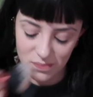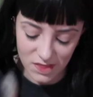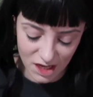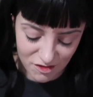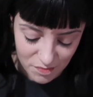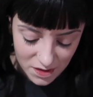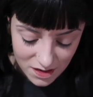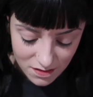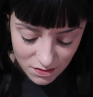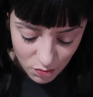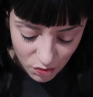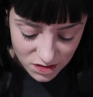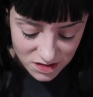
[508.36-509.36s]
I've been
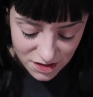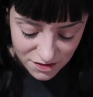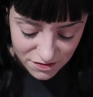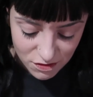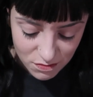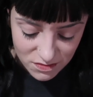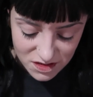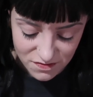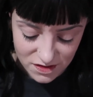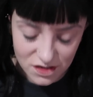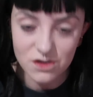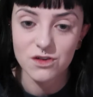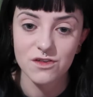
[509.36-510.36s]
wanting to film this
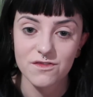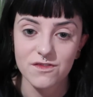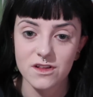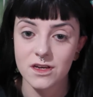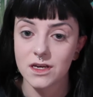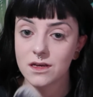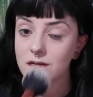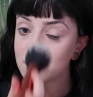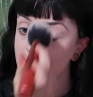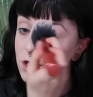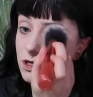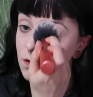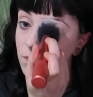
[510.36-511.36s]
video for like
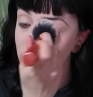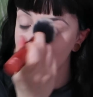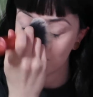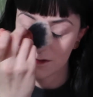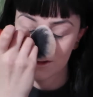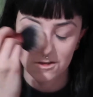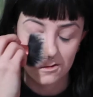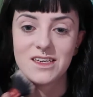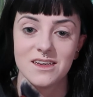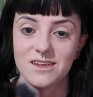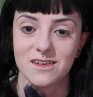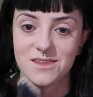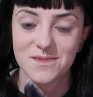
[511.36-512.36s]
2 months.
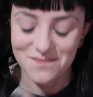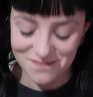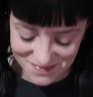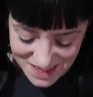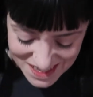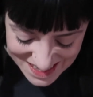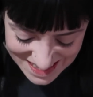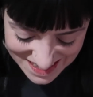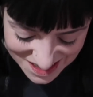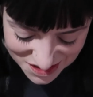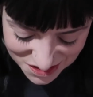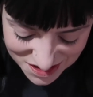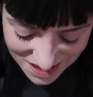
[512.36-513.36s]
Yeah, I
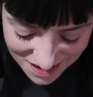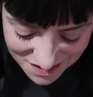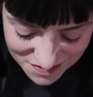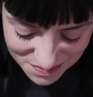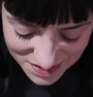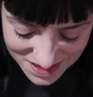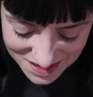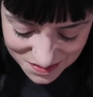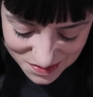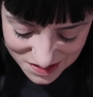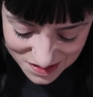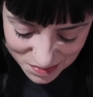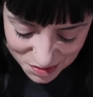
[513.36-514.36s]
just haven't been able
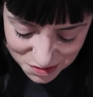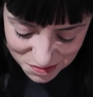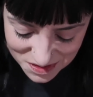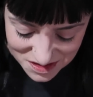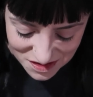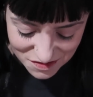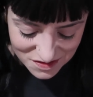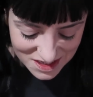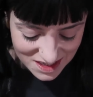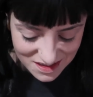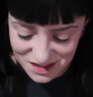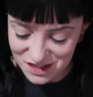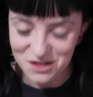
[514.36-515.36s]
to pull myself
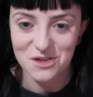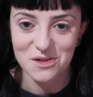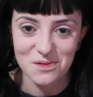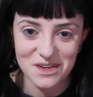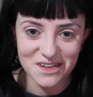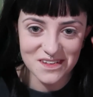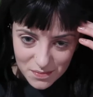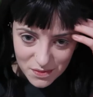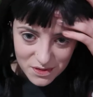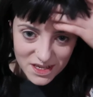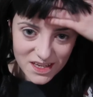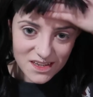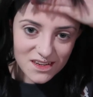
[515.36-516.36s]
together to do it. But we're here